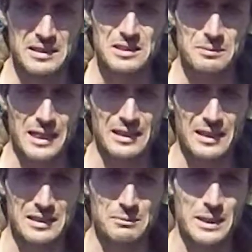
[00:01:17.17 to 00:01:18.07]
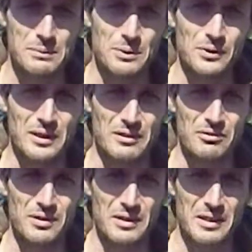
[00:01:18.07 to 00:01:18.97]
It's about letting people
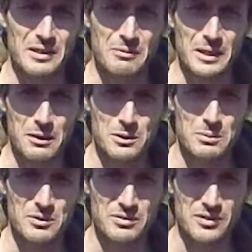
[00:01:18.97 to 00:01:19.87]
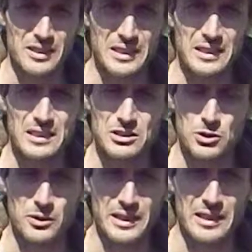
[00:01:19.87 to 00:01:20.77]
live, be able to be free,
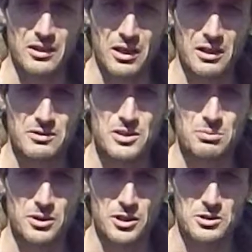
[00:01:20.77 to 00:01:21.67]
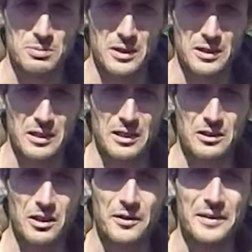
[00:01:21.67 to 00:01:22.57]
enjoy their lives, prosper,
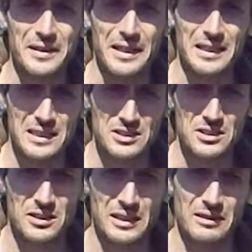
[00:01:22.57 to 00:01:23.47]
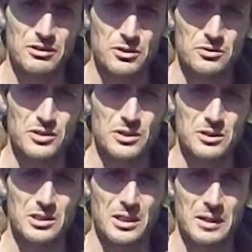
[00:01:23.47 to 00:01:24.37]
and know that their kids are going to have a good
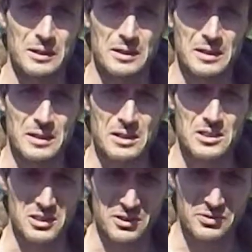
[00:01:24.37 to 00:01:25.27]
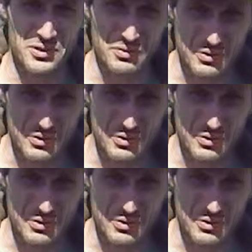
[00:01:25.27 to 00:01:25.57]
future. So for the